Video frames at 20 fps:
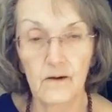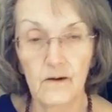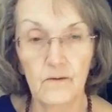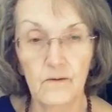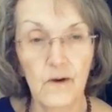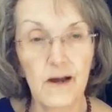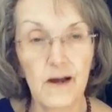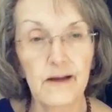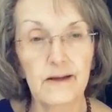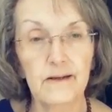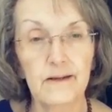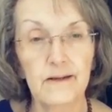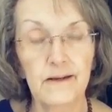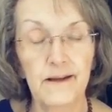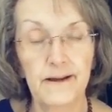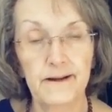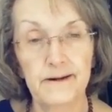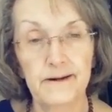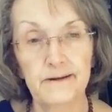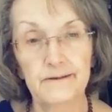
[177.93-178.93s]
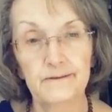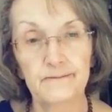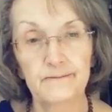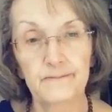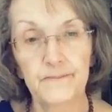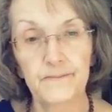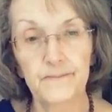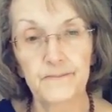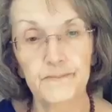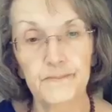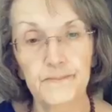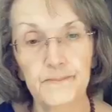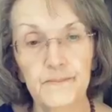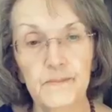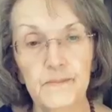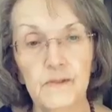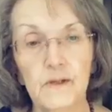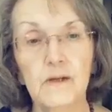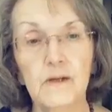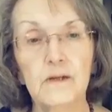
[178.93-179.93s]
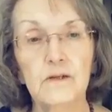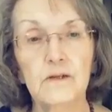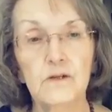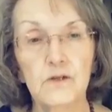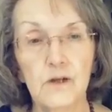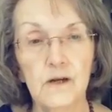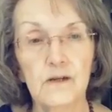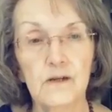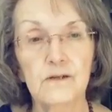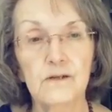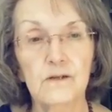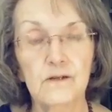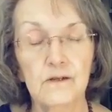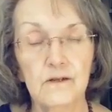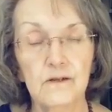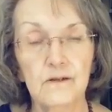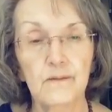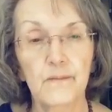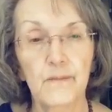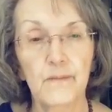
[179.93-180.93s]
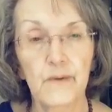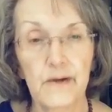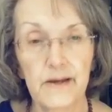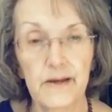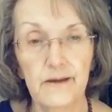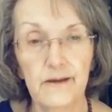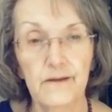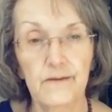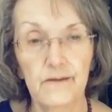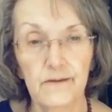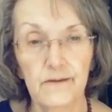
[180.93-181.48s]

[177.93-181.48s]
right now, just breathe.